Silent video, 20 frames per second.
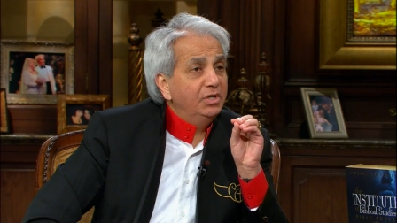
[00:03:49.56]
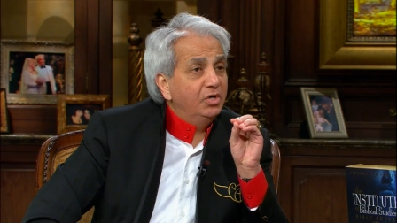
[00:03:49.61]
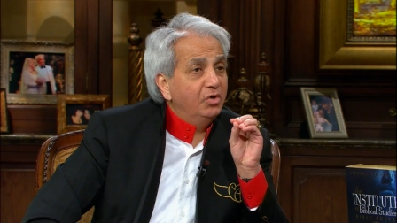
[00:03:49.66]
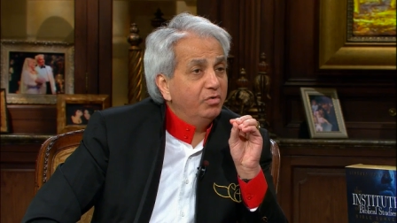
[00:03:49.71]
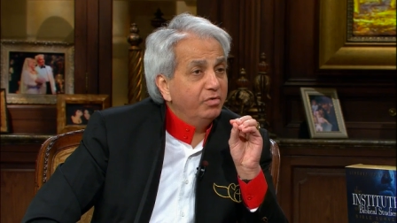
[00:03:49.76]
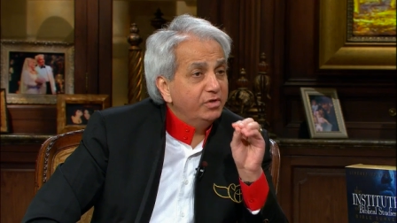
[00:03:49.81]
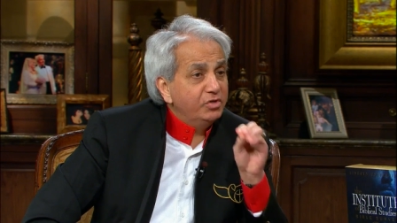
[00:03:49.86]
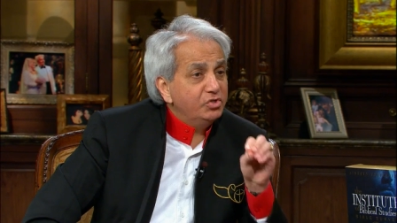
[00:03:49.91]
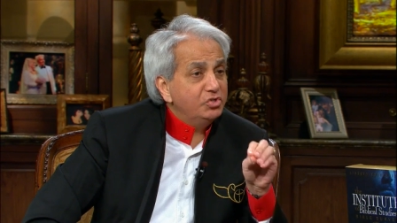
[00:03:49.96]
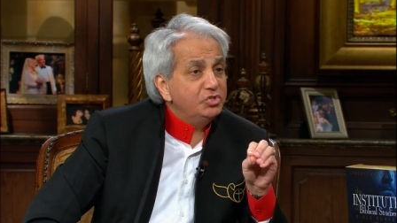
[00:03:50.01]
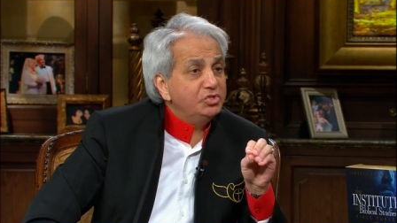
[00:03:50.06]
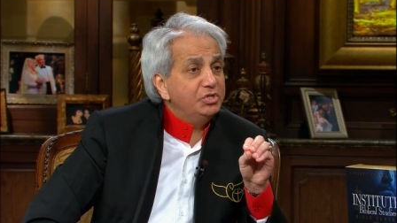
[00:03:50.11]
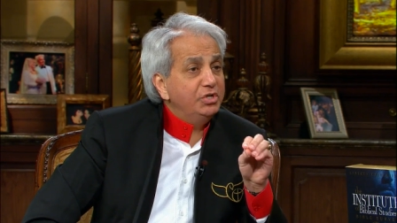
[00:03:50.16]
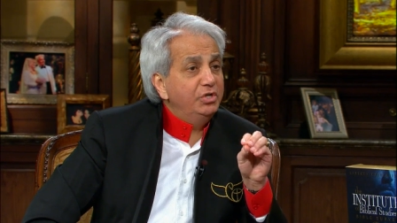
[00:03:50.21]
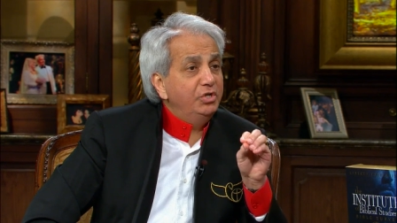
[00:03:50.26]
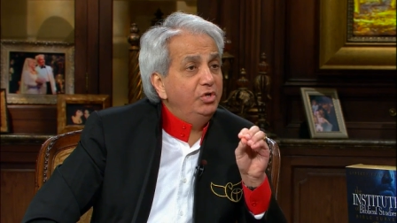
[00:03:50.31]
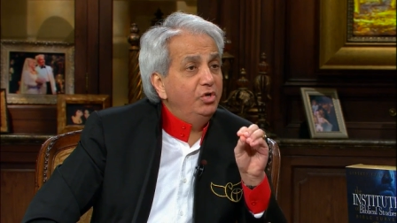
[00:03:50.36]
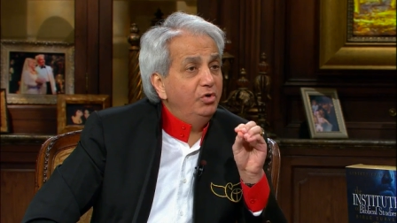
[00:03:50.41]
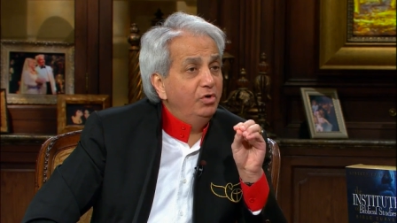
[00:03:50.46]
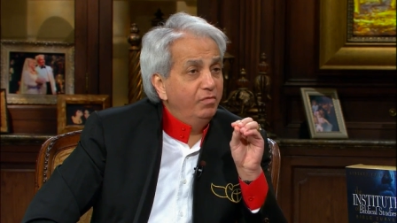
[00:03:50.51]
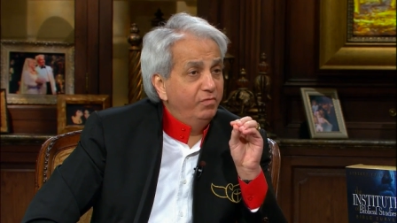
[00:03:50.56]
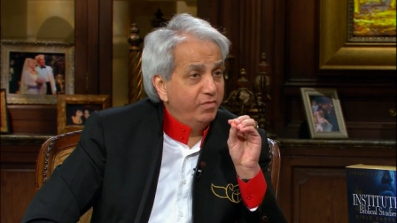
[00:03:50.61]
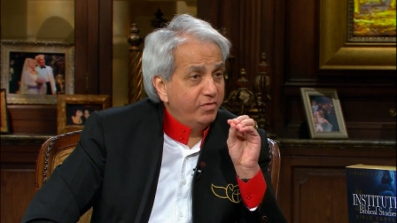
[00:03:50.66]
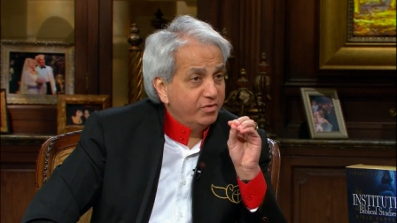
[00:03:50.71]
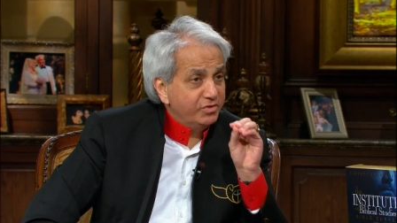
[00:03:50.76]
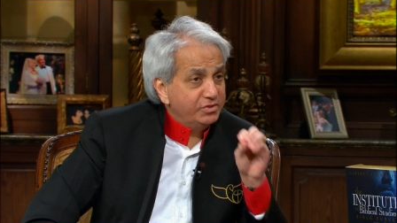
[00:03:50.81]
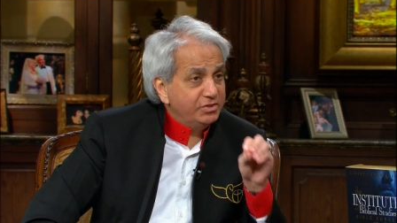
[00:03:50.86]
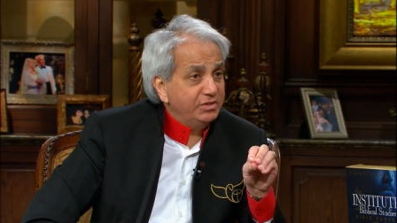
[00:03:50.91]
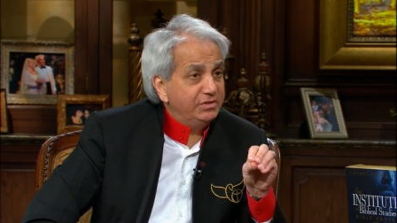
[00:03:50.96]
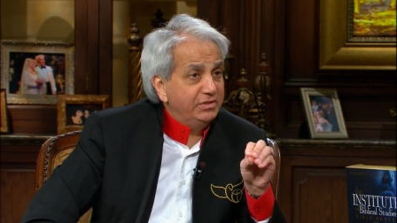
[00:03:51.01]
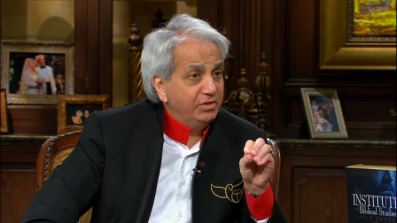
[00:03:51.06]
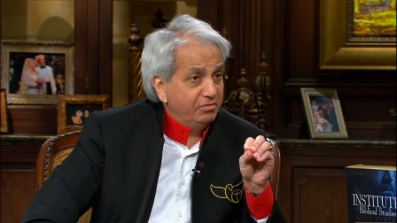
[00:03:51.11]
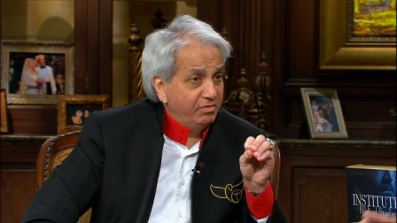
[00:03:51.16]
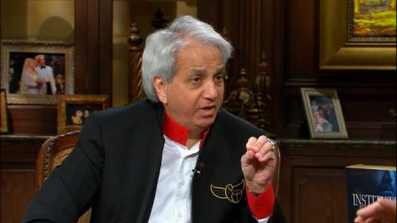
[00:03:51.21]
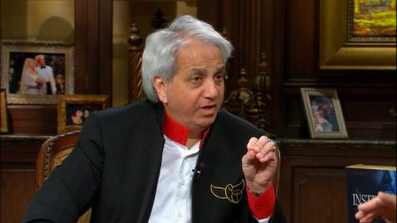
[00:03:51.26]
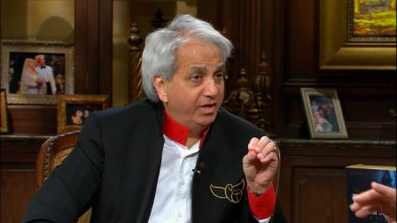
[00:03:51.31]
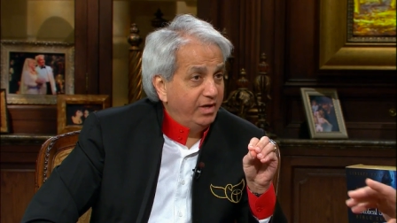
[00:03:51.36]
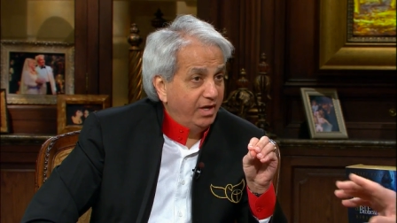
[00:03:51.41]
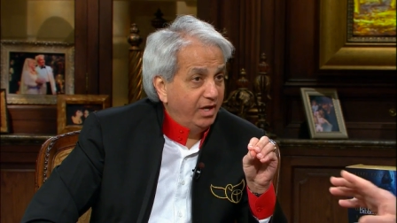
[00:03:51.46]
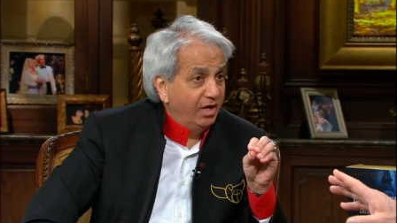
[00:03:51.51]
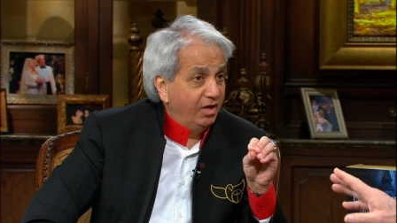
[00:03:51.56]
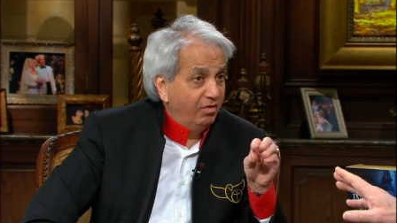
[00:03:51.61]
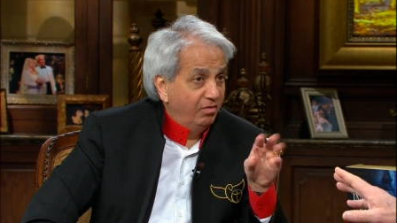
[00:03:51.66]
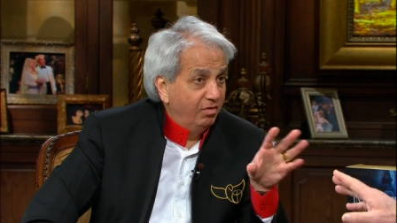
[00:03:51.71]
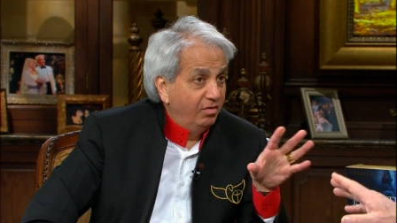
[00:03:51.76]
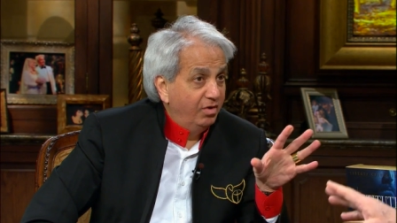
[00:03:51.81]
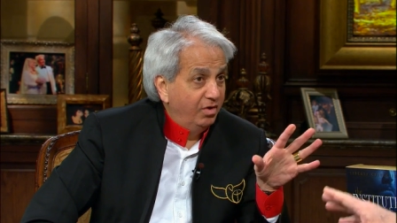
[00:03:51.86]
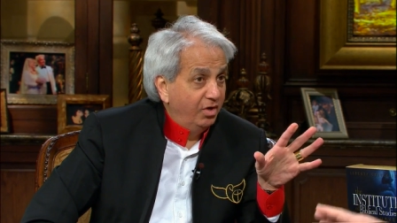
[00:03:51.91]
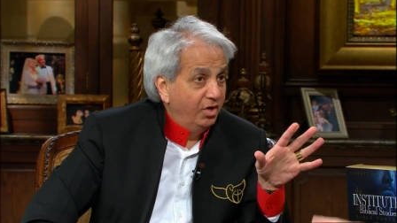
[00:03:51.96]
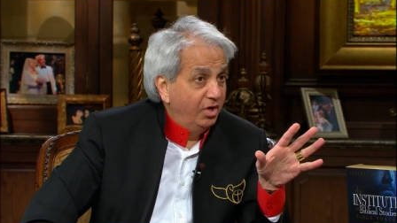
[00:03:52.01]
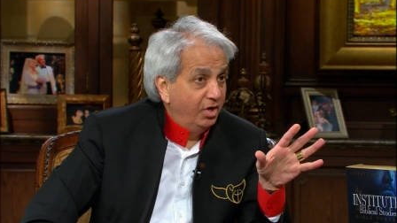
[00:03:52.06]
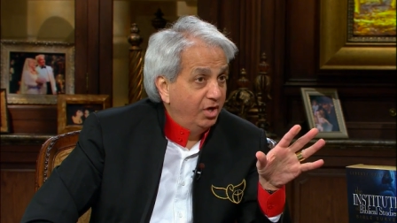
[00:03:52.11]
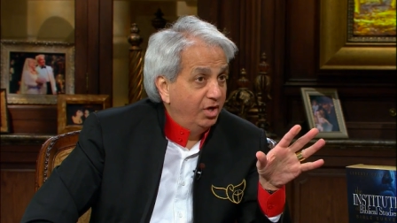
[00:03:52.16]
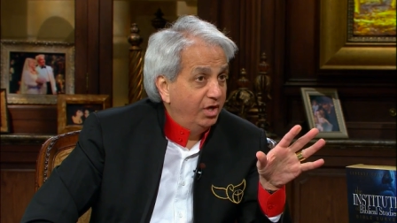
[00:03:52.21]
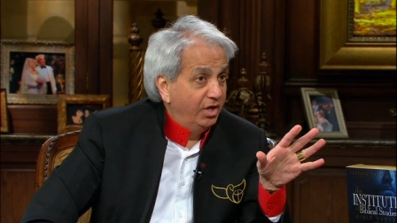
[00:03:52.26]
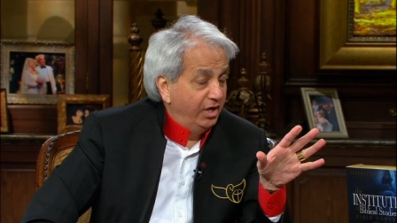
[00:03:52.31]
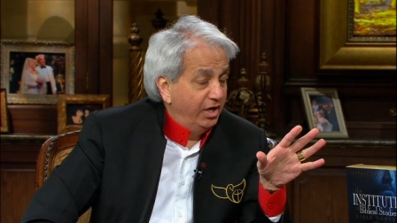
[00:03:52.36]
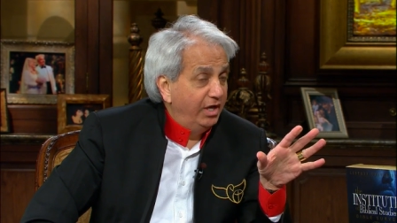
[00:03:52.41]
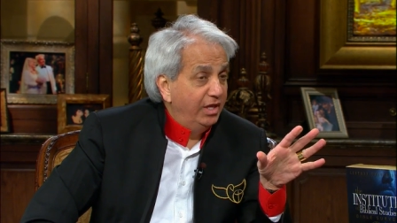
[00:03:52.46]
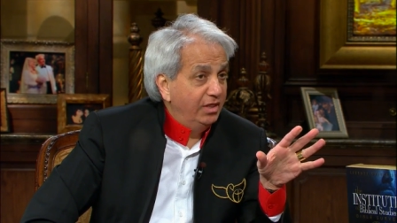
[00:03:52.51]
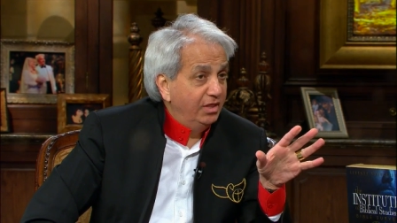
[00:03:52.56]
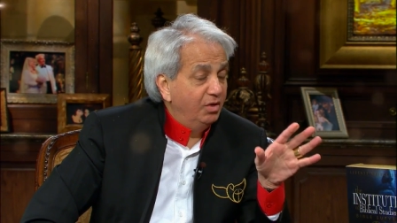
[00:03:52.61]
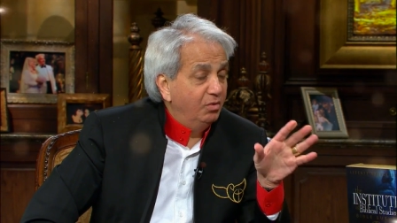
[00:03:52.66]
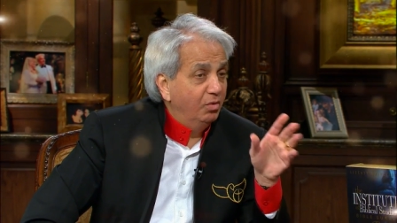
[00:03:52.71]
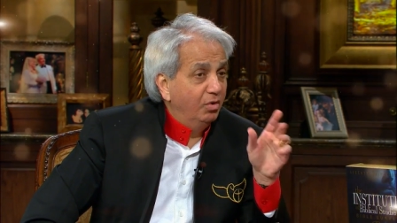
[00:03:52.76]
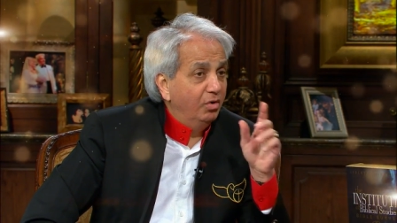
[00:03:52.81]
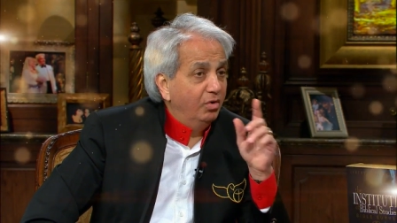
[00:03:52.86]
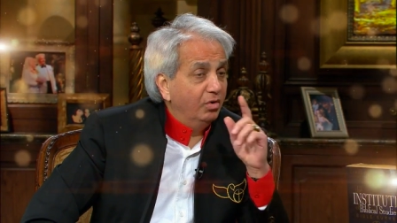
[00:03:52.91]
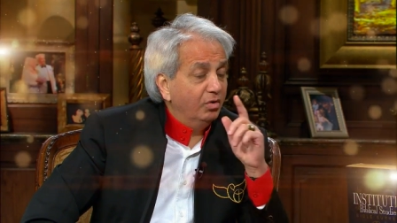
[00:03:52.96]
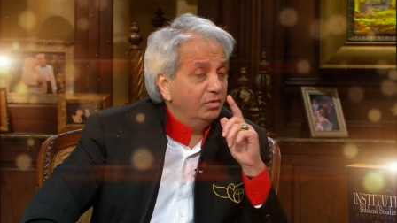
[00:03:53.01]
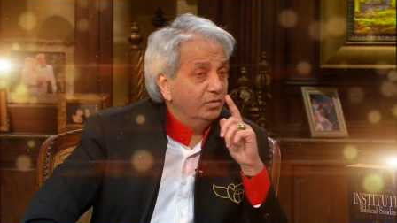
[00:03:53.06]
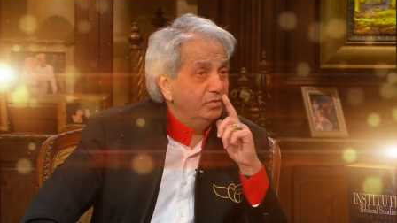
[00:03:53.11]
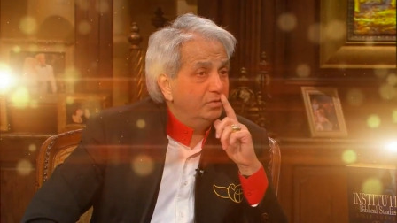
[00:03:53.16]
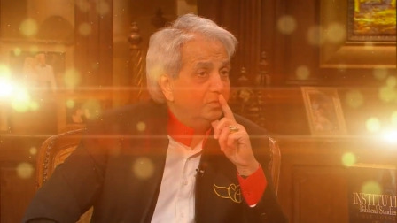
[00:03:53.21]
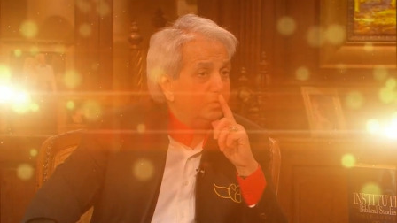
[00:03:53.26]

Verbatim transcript: Christian university right now? In the world. In the world.